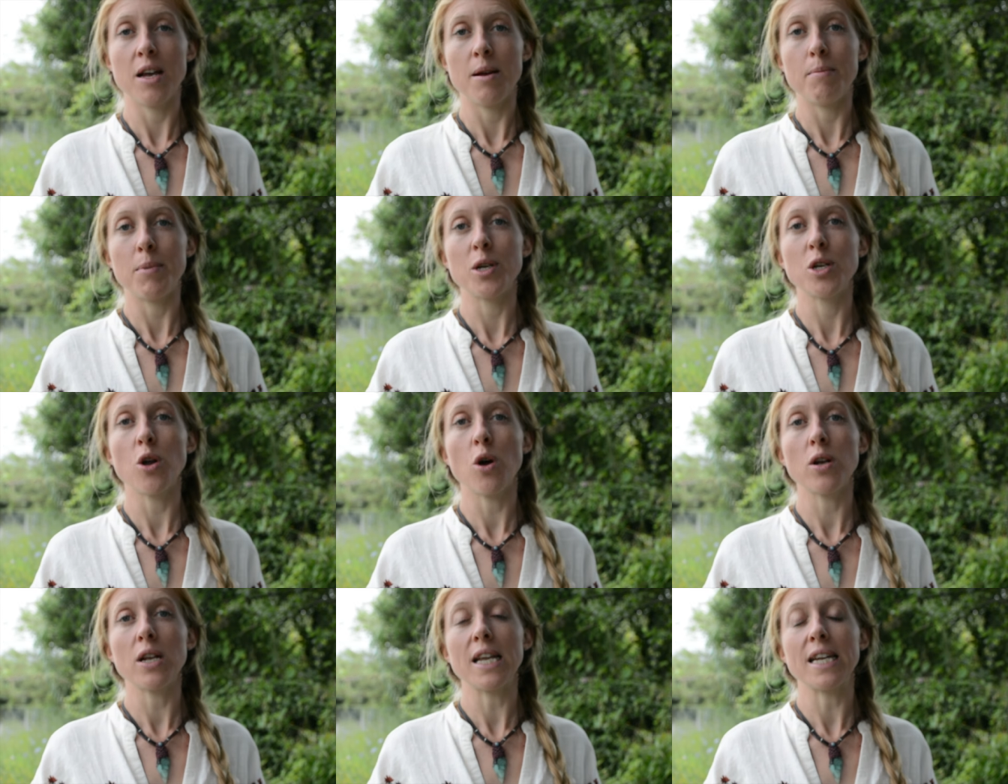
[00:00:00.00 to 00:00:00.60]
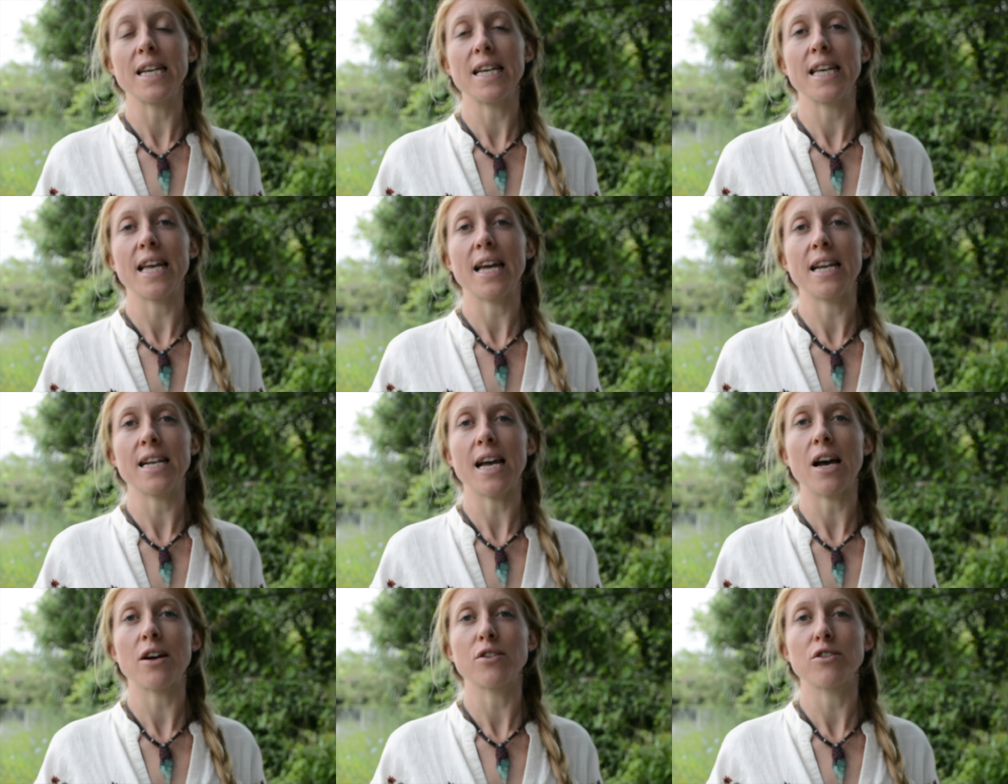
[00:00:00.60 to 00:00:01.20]
but not let it get
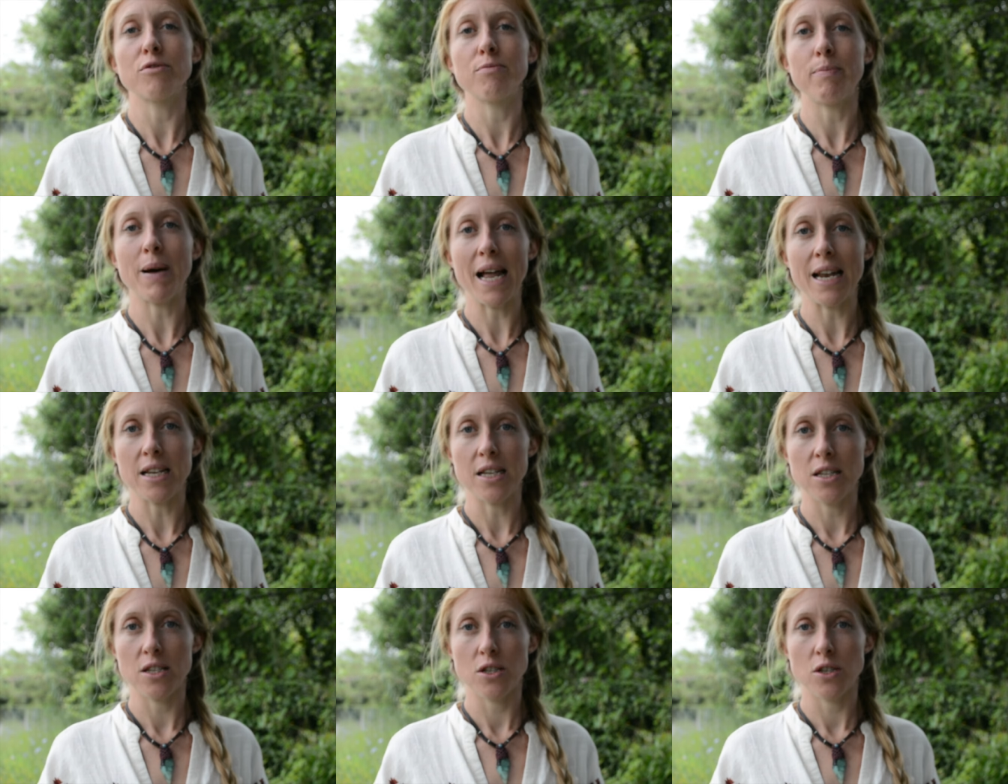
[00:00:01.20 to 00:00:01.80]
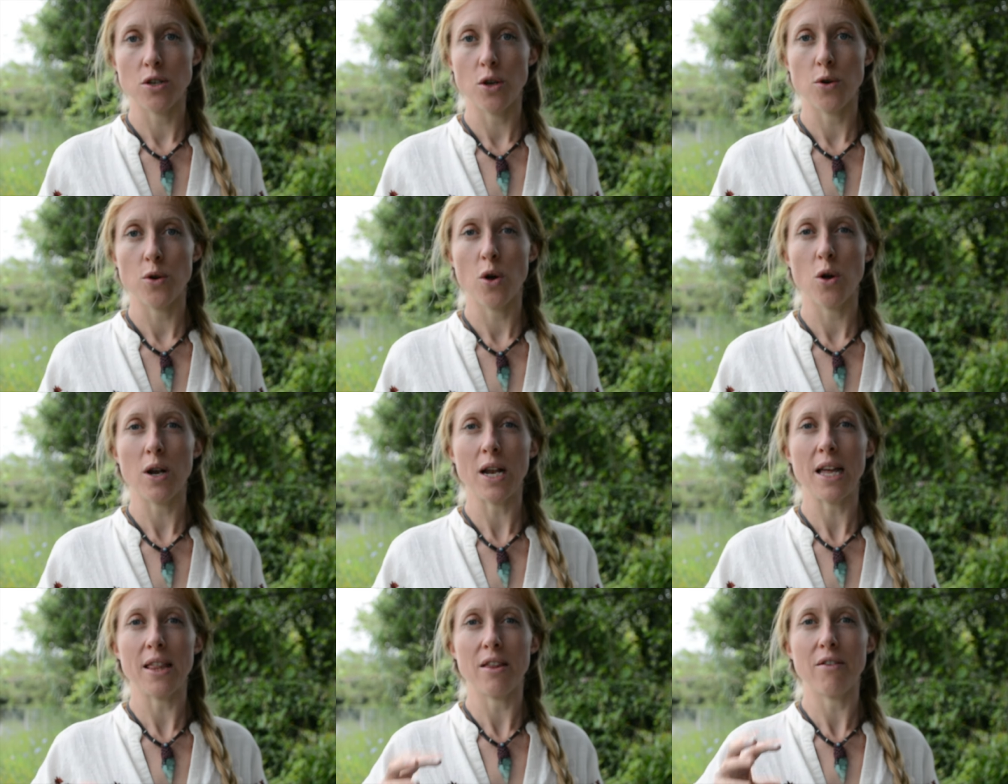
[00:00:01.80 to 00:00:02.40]
out of balance, so
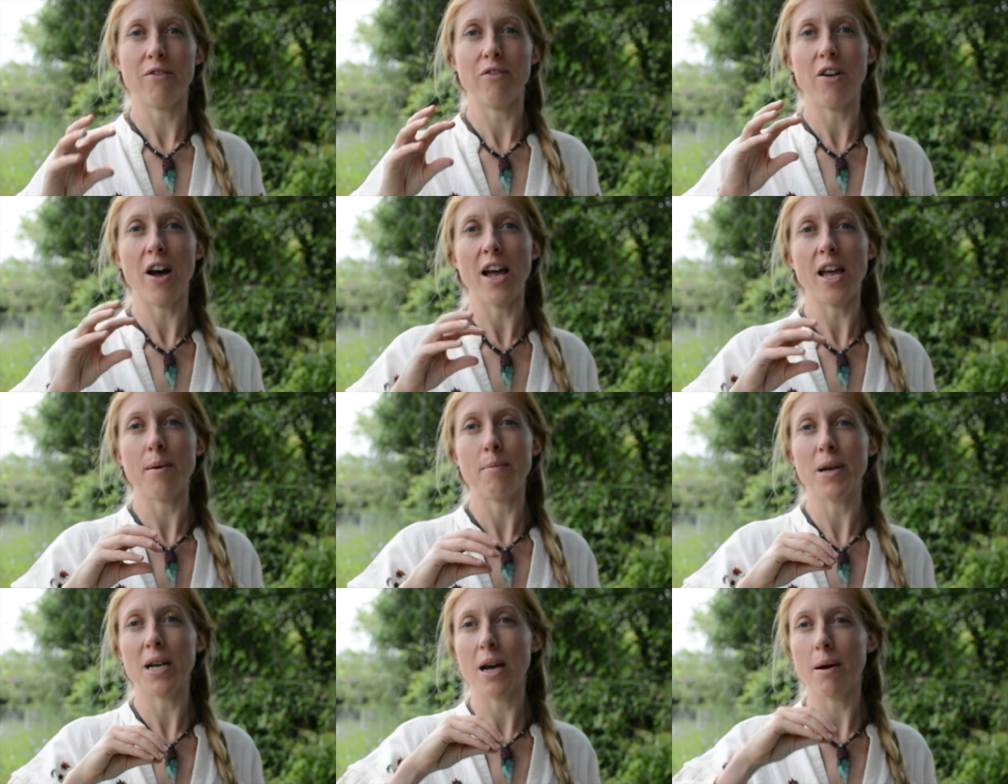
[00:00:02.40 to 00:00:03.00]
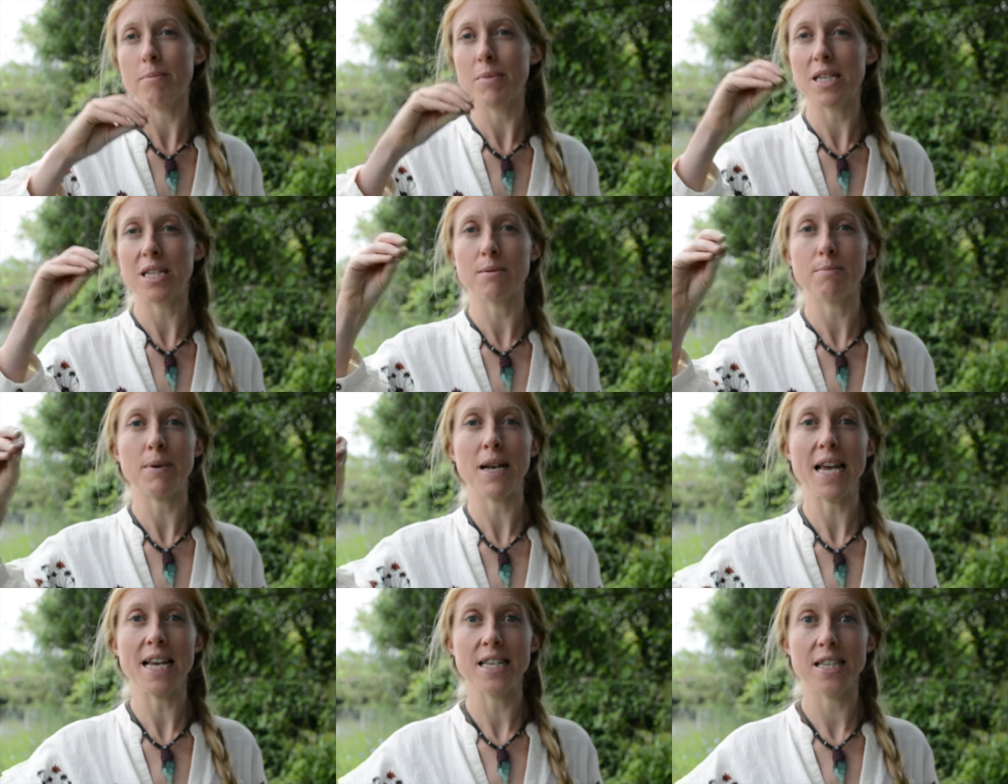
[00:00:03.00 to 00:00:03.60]
not let the fire become
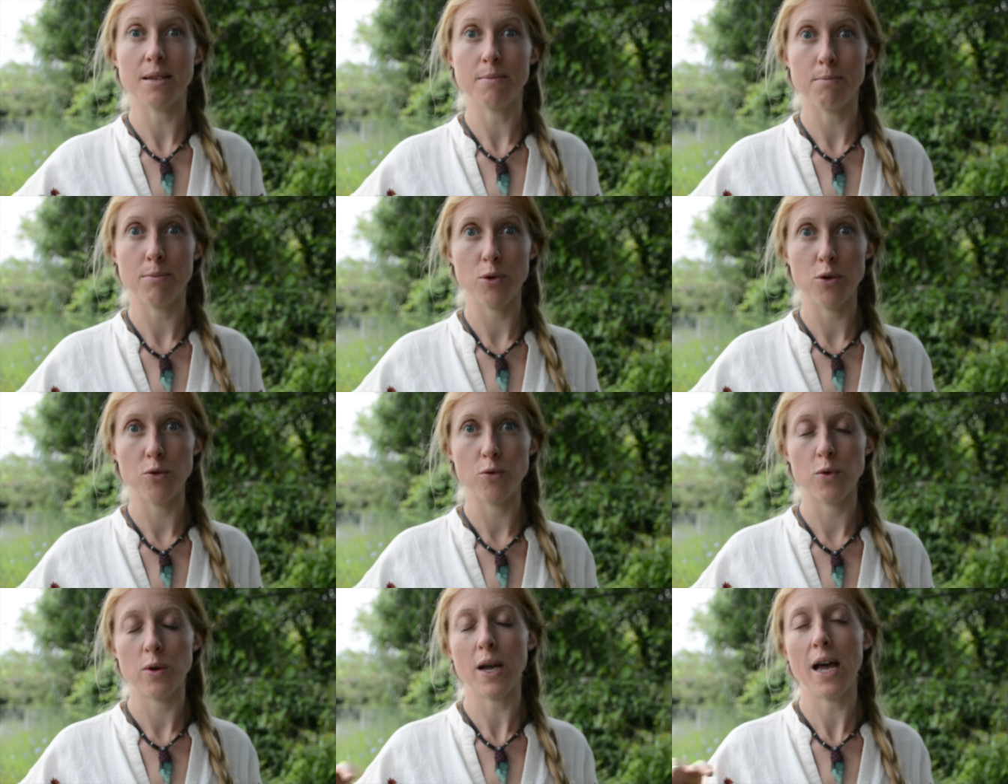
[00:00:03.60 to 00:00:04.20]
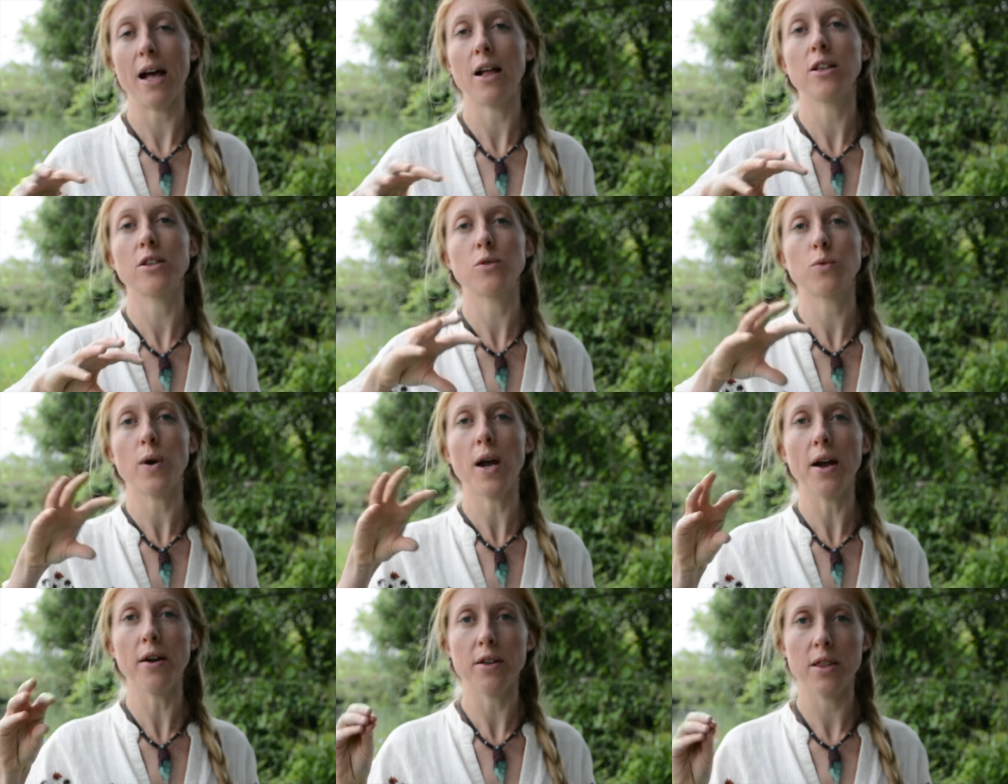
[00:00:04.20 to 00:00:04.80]
displaced and move
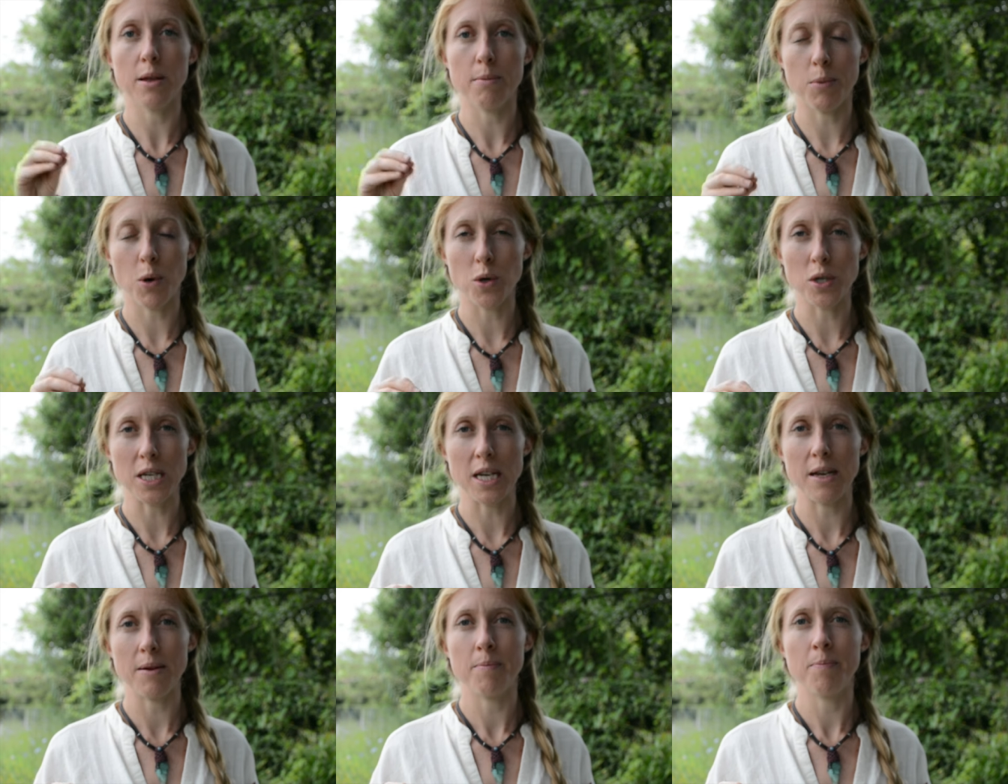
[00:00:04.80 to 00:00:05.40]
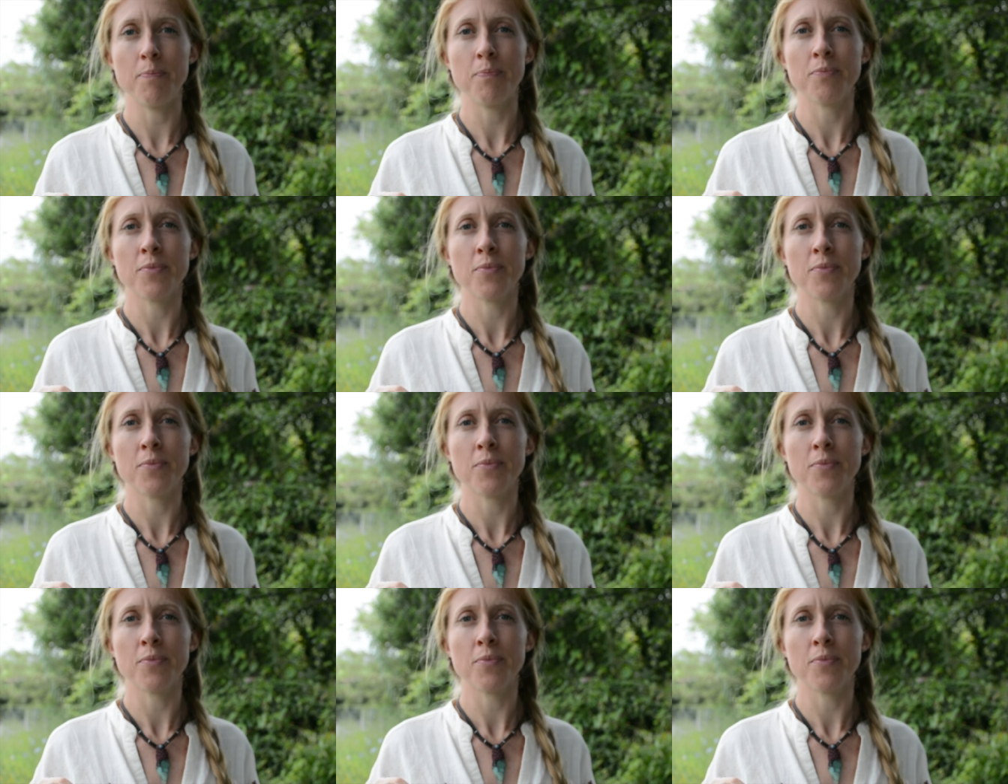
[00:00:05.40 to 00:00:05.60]
elsewhere in the body.